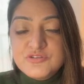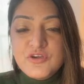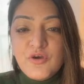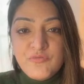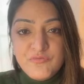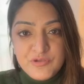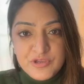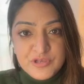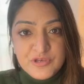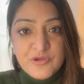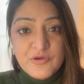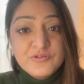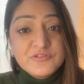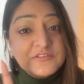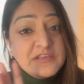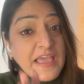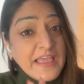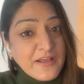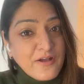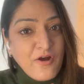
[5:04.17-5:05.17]
your videos
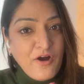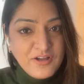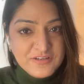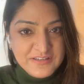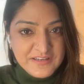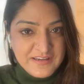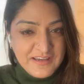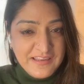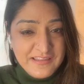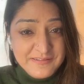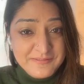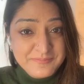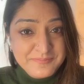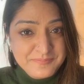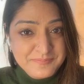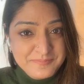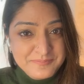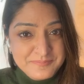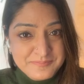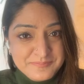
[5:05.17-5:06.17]
accordingly.
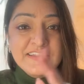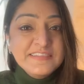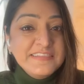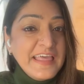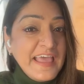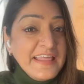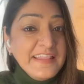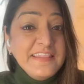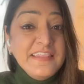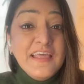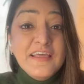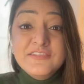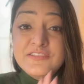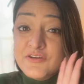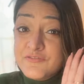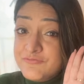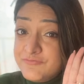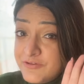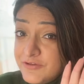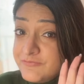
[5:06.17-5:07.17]
Then the
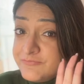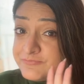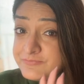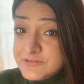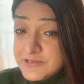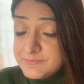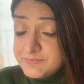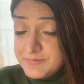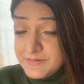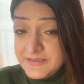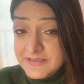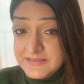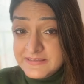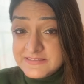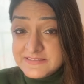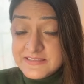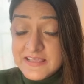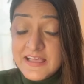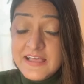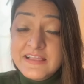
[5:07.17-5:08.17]
fifth tip
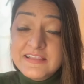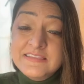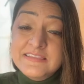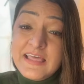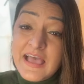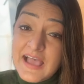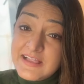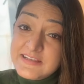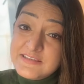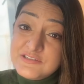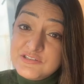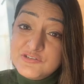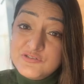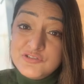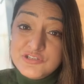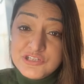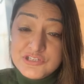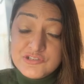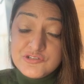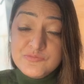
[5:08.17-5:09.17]
is that you
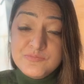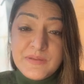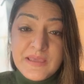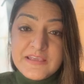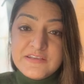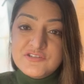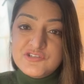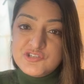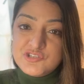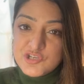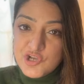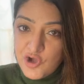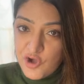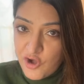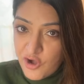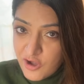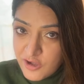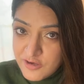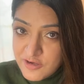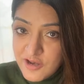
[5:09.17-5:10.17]
need to make
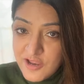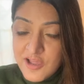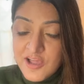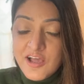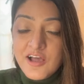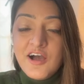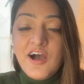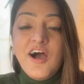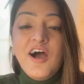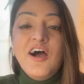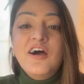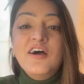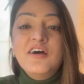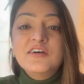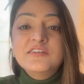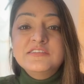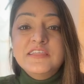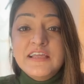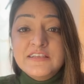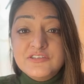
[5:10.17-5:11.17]
sure
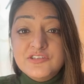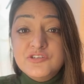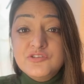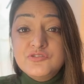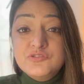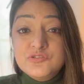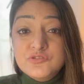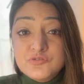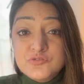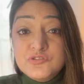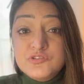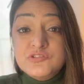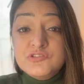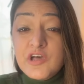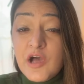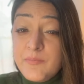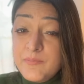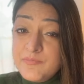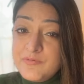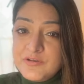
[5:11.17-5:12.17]
that you do
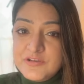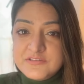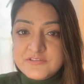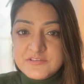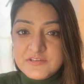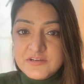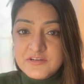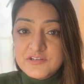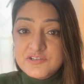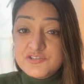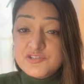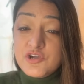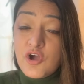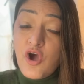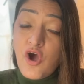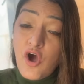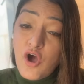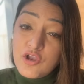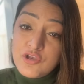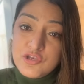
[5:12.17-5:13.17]
some research
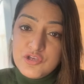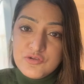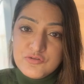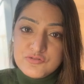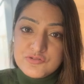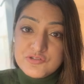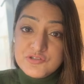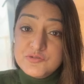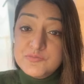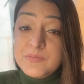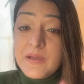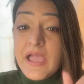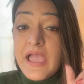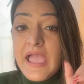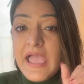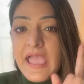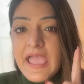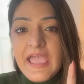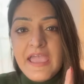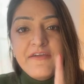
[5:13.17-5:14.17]
on YouTube
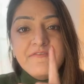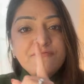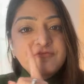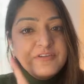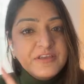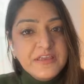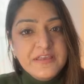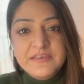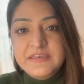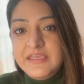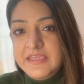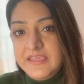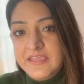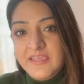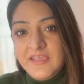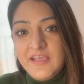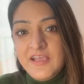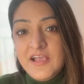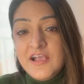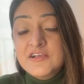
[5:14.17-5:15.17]
every
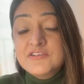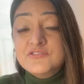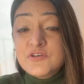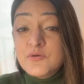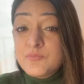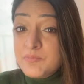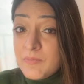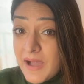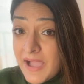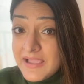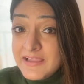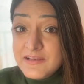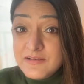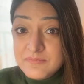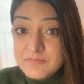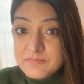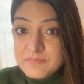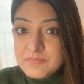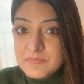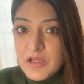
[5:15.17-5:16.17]
day. So my
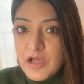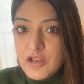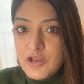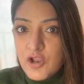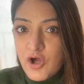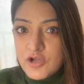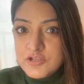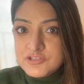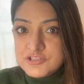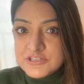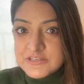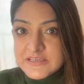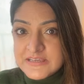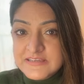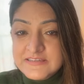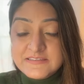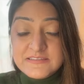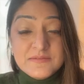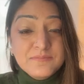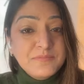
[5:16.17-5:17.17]
logic
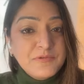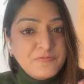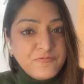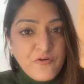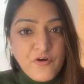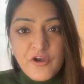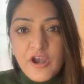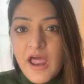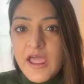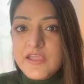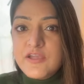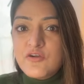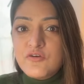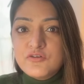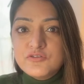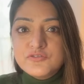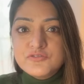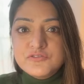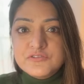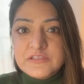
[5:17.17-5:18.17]
is before I
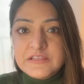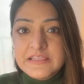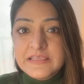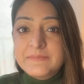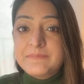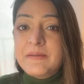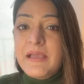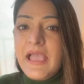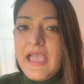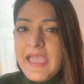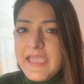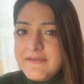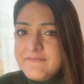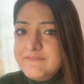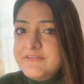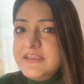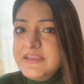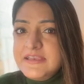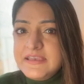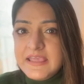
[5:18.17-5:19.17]
go to sleep
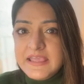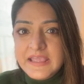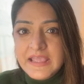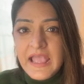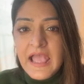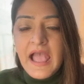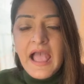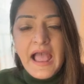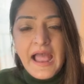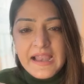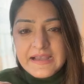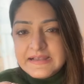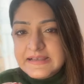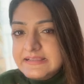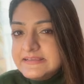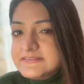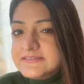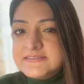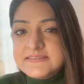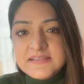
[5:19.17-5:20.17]
every day, at
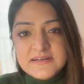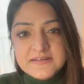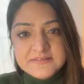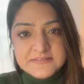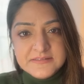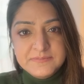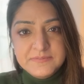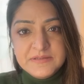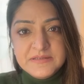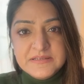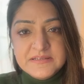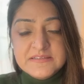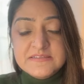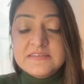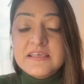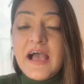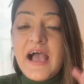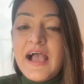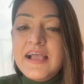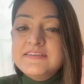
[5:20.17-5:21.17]
least 30 minutes,
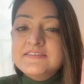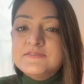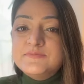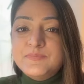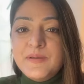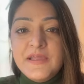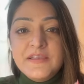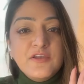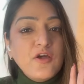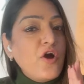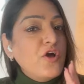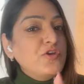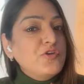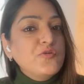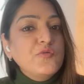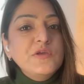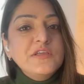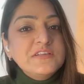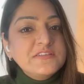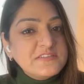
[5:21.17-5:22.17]
I spend on
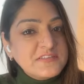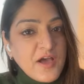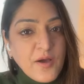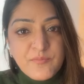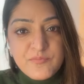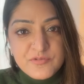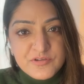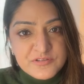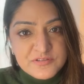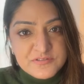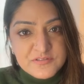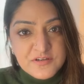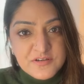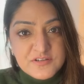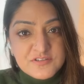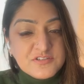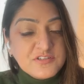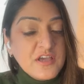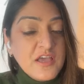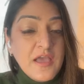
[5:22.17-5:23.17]
doing some
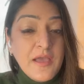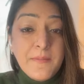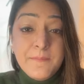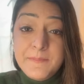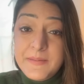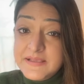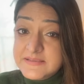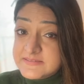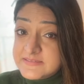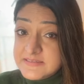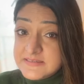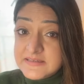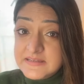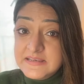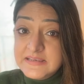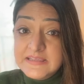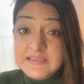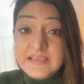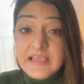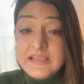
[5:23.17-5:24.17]
research.
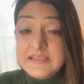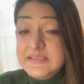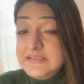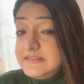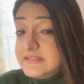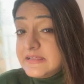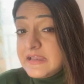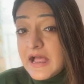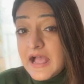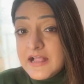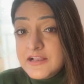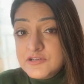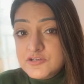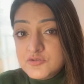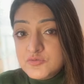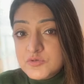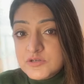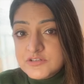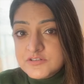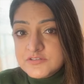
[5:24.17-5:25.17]
Basically, either I'll
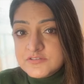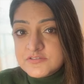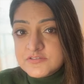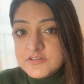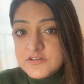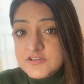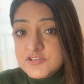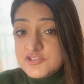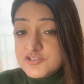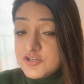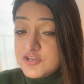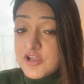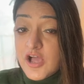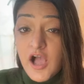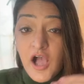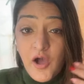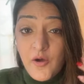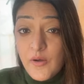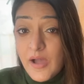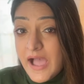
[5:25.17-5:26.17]
do a research on
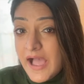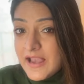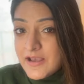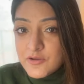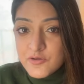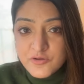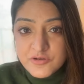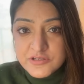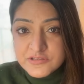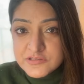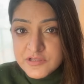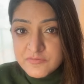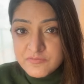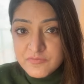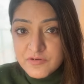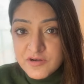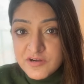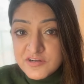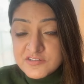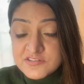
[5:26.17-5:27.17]
how algorithm
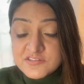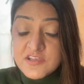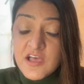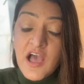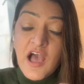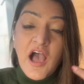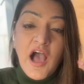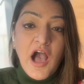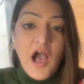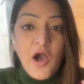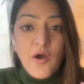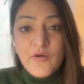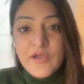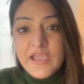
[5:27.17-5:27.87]
works, how